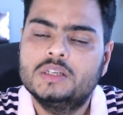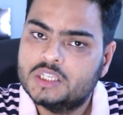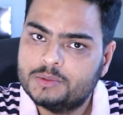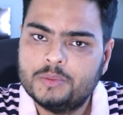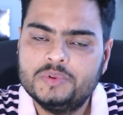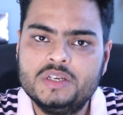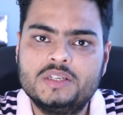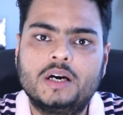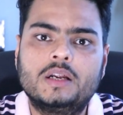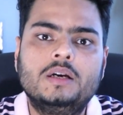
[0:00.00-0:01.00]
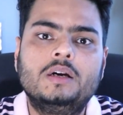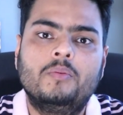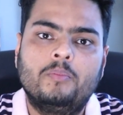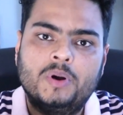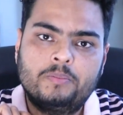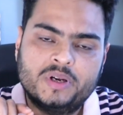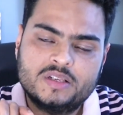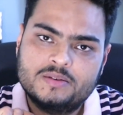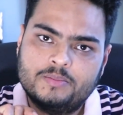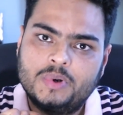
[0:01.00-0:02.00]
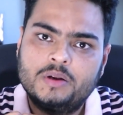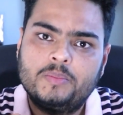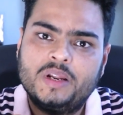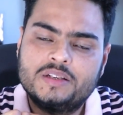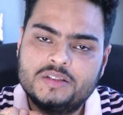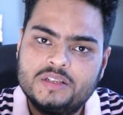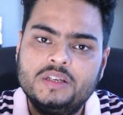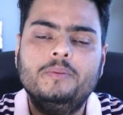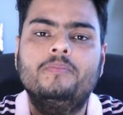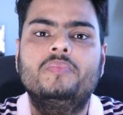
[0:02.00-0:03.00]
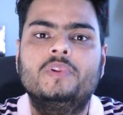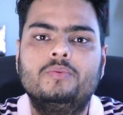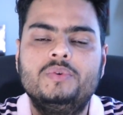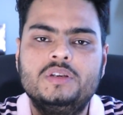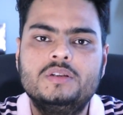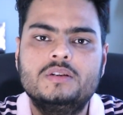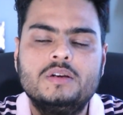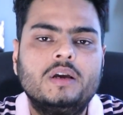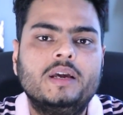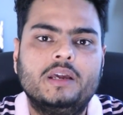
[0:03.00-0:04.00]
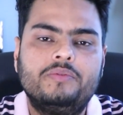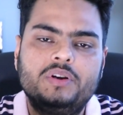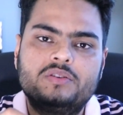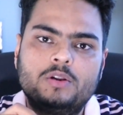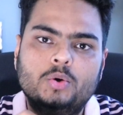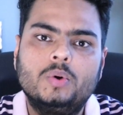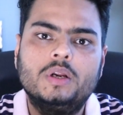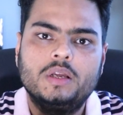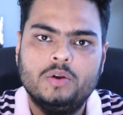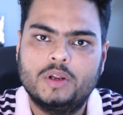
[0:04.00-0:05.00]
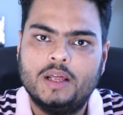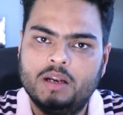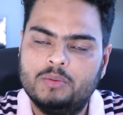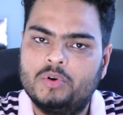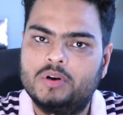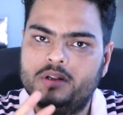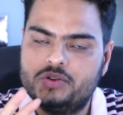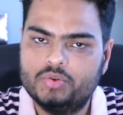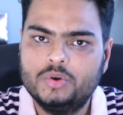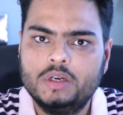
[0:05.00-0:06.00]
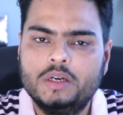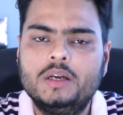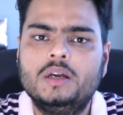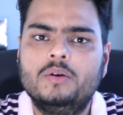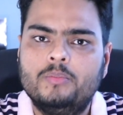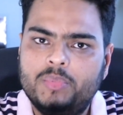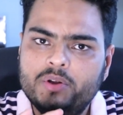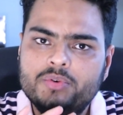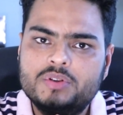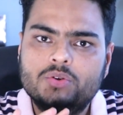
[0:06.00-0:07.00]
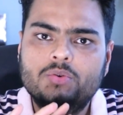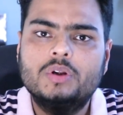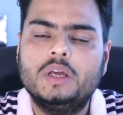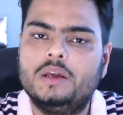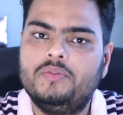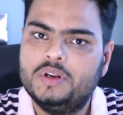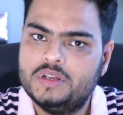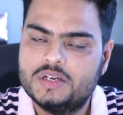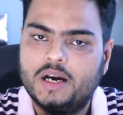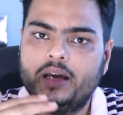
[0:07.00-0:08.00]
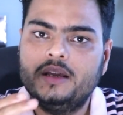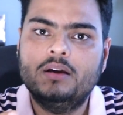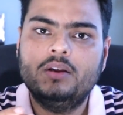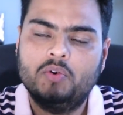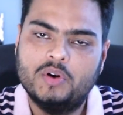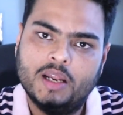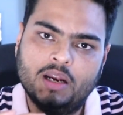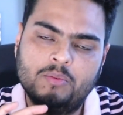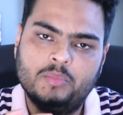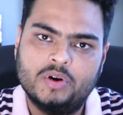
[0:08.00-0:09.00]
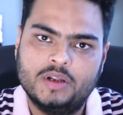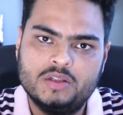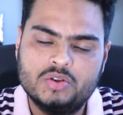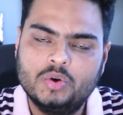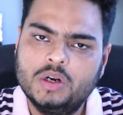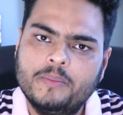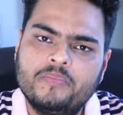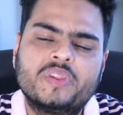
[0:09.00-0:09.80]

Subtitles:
Some of these are perplexity, which is if it's lower, your LLM model is good. Blue score, if it is higher, your LLM model is good.